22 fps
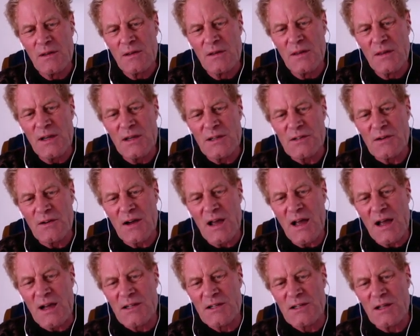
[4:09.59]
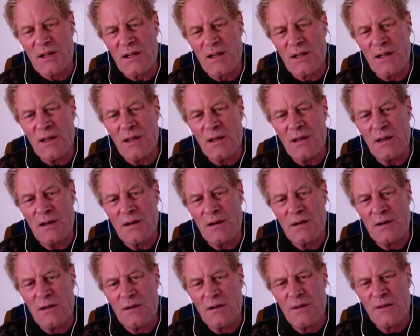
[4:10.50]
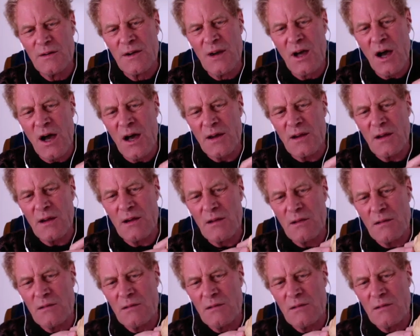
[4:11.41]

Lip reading: These are actually not